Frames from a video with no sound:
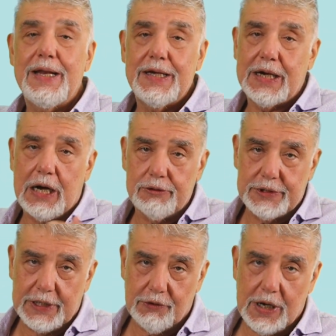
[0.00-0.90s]
any
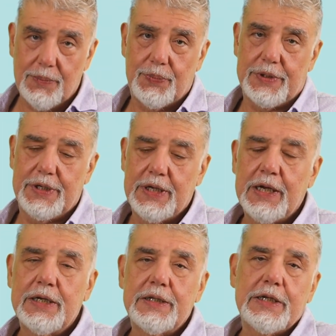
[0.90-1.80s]
country or company
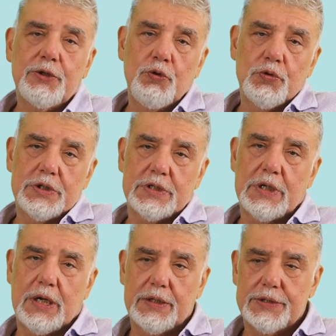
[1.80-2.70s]
that uses
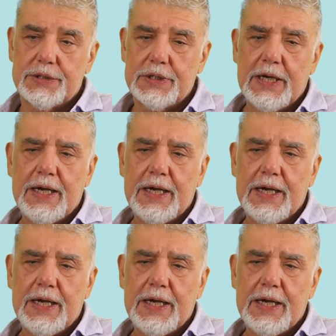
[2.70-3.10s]
dollars.